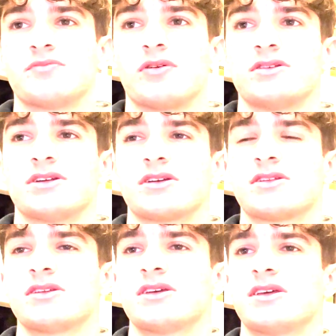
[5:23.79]

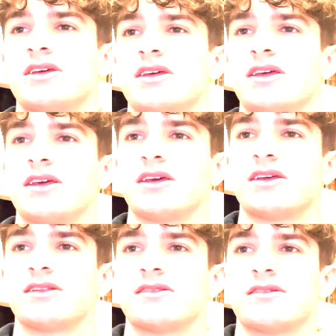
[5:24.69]
project.
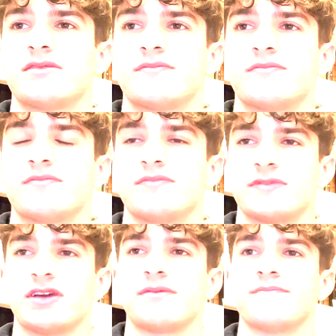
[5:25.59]
And yeah,